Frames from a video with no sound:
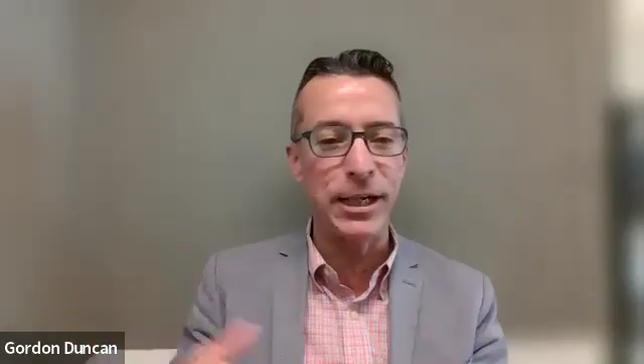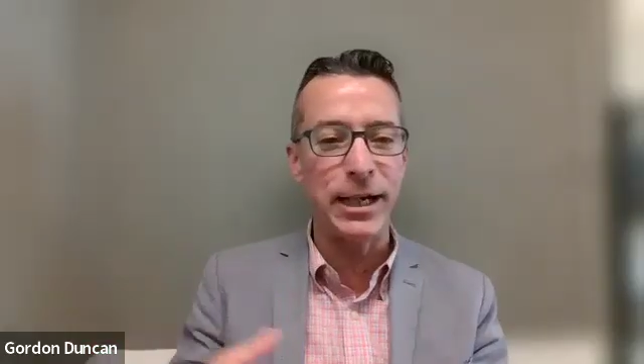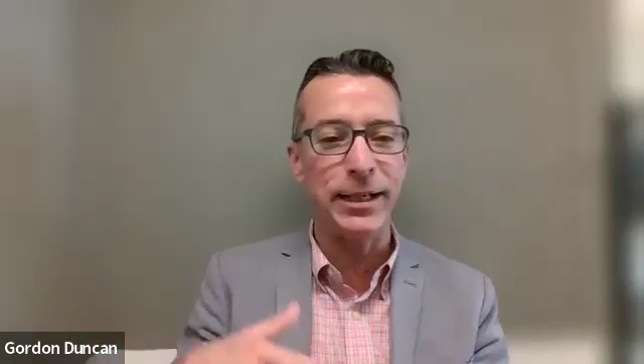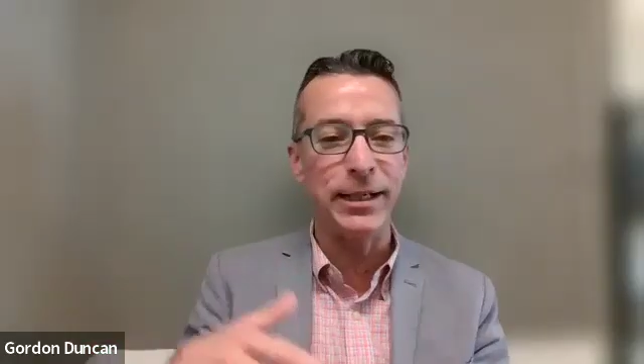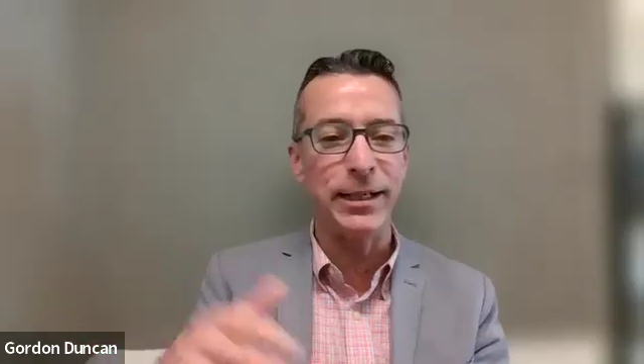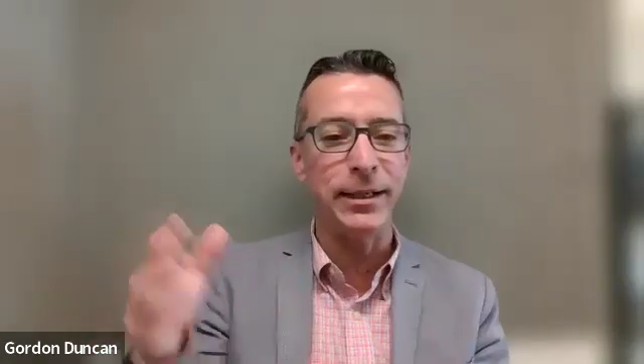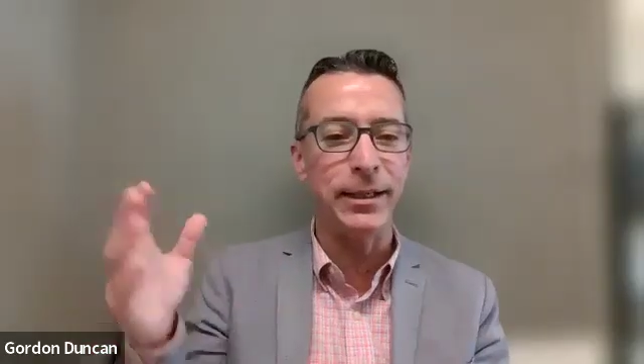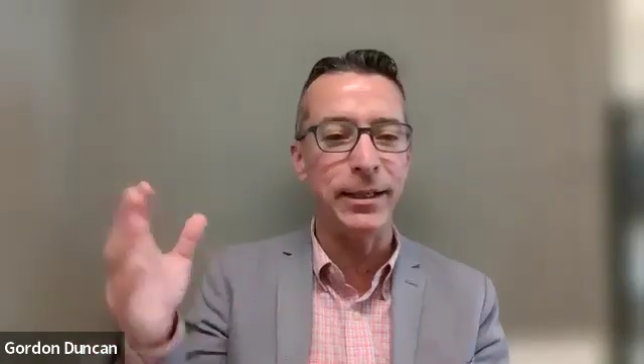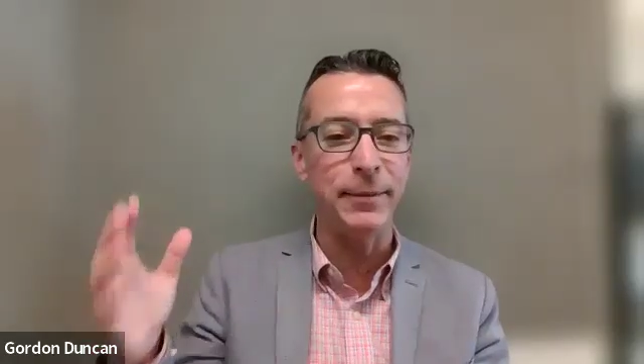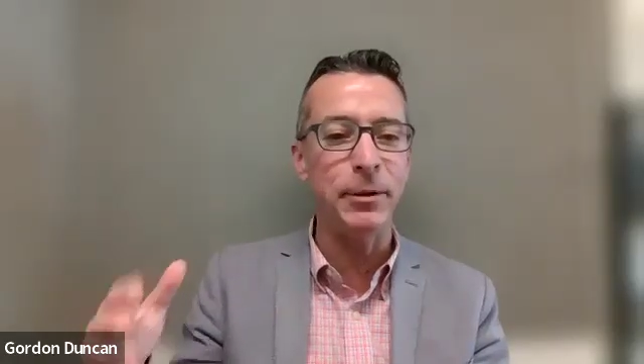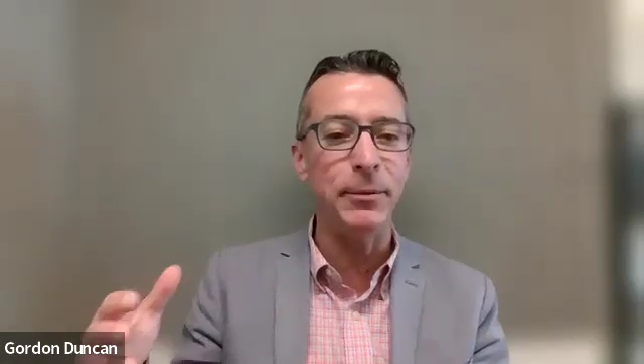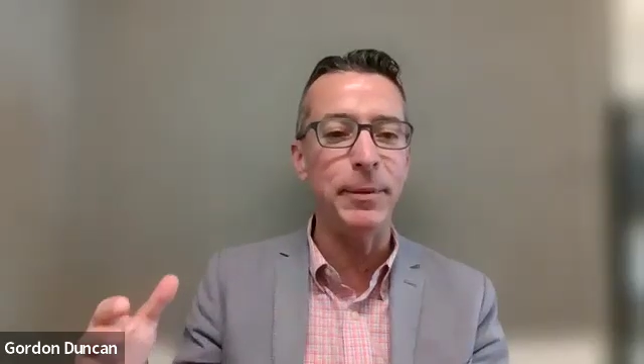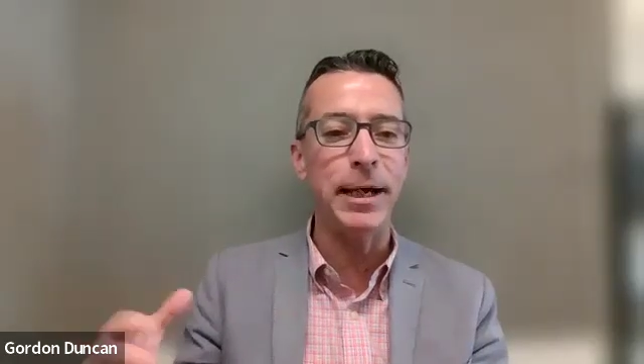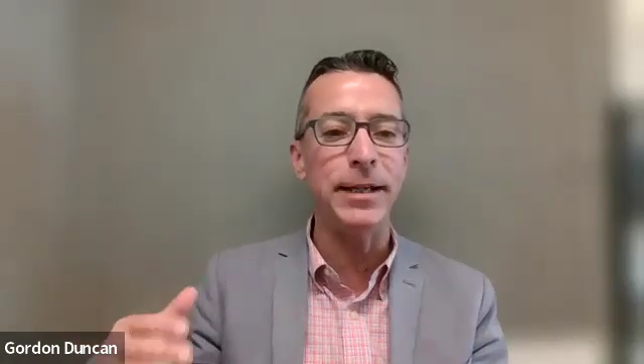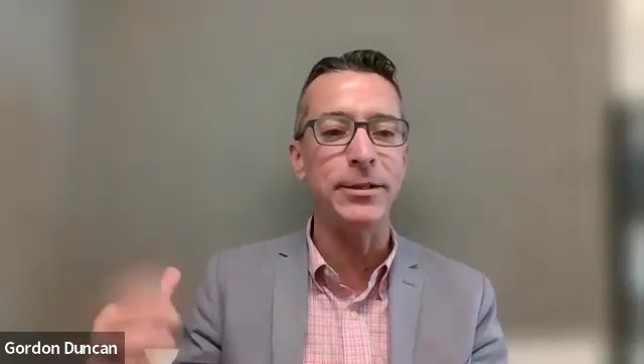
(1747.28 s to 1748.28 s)
shaggy,
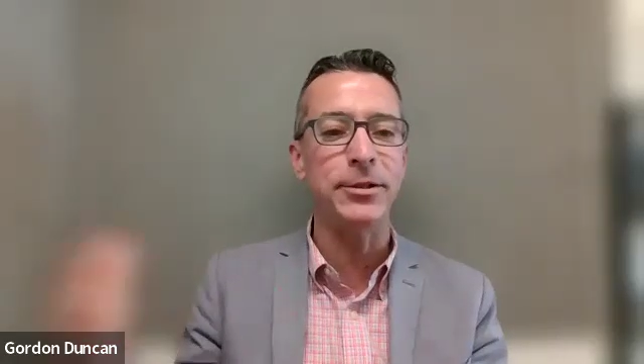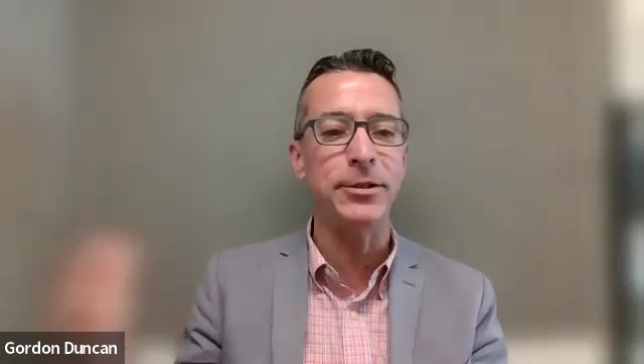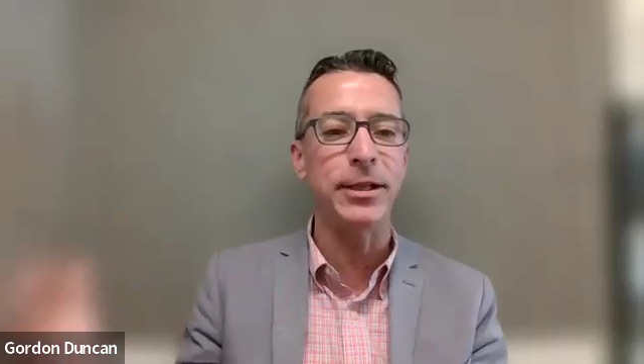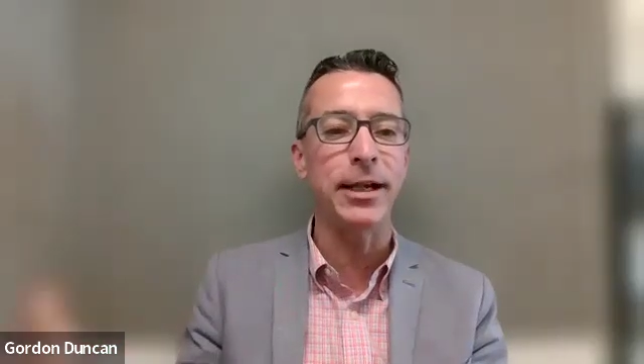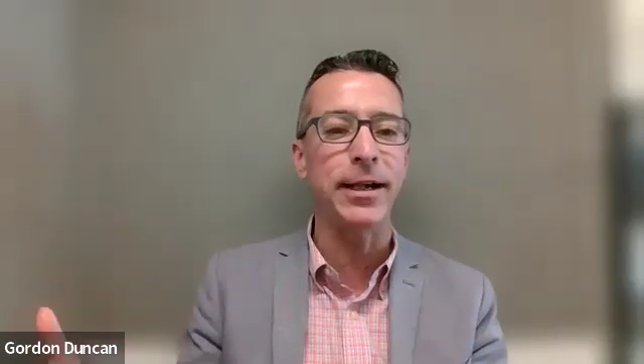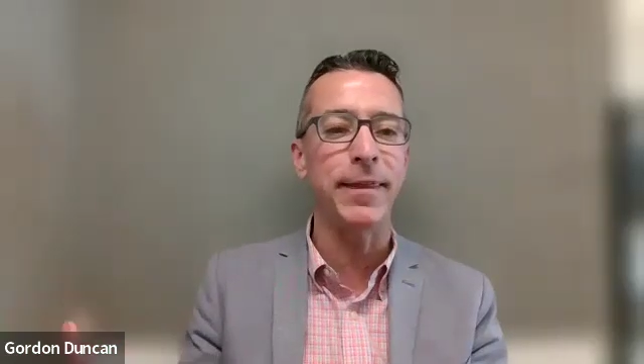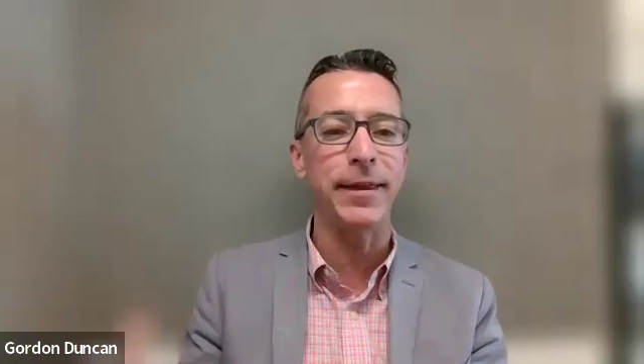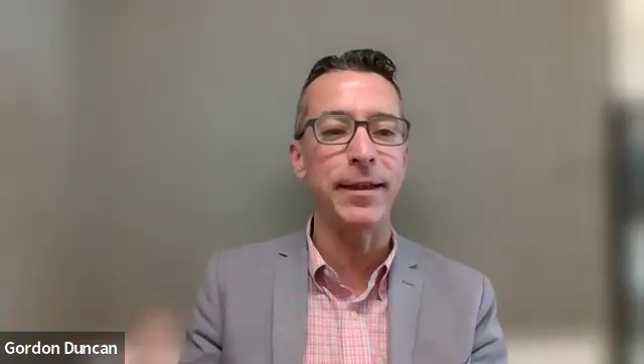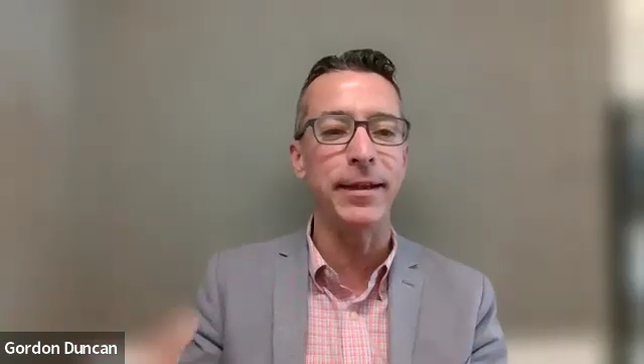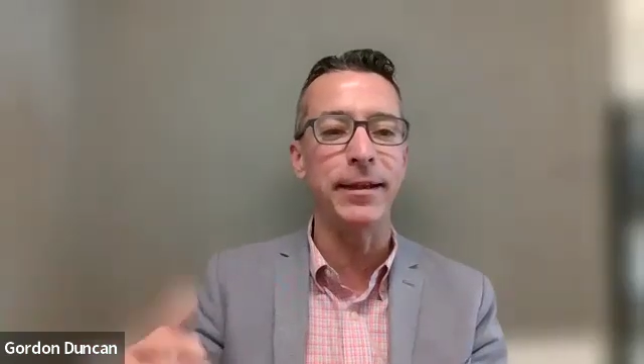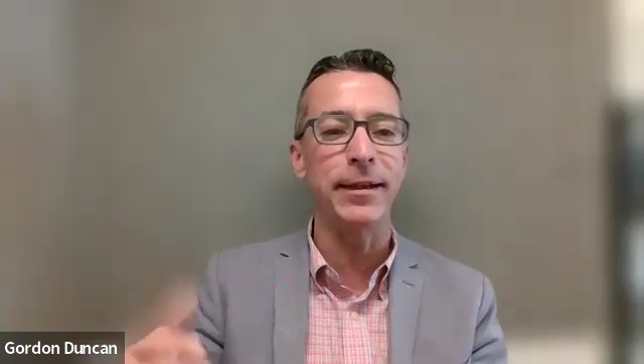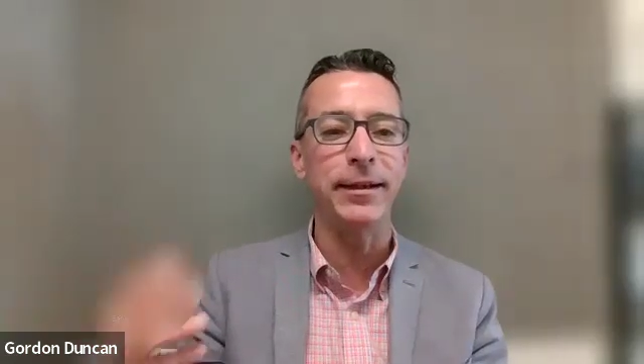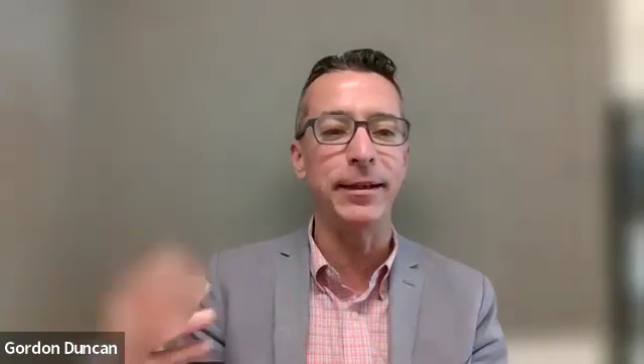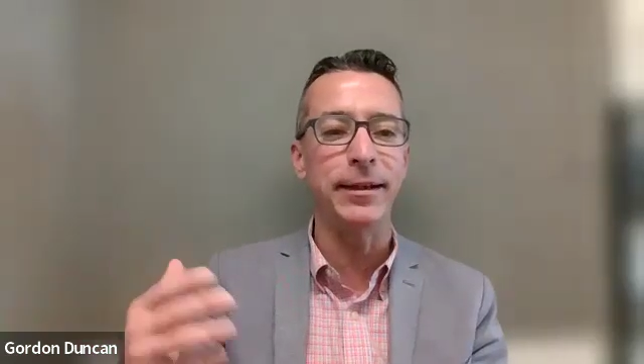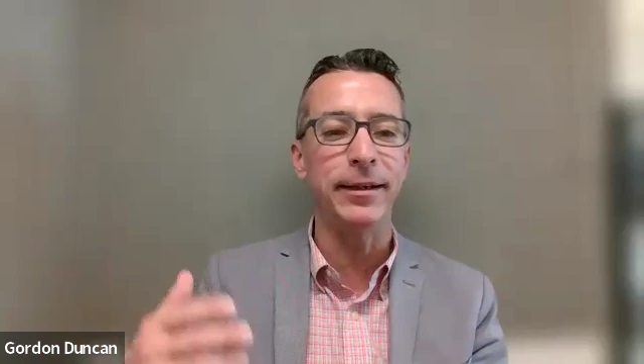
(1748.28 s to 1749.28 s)
hippie pastor kind of thing.